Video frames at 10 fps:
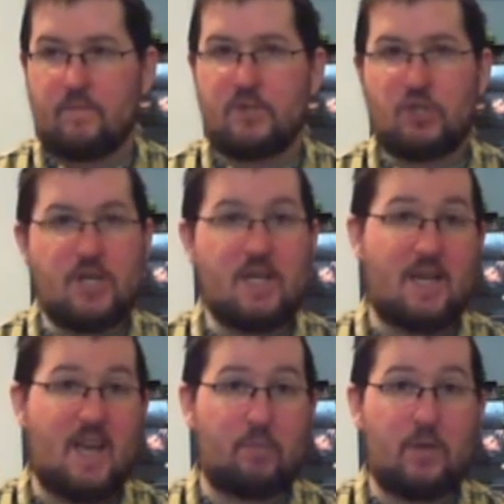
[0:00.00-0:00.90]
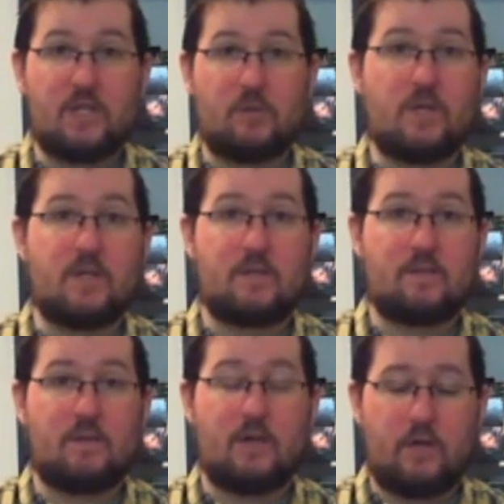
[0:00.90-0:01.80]
cheating at gambling, so he's
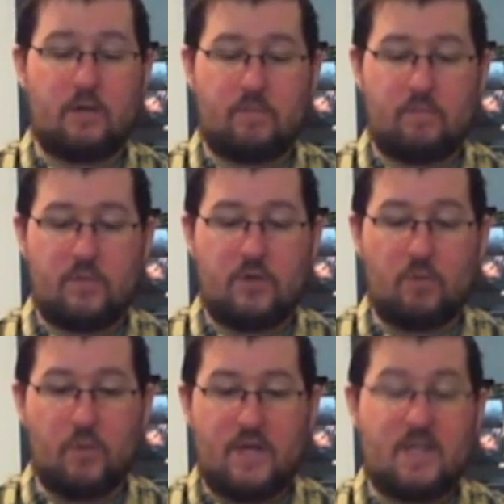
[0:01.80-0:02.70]
going to win.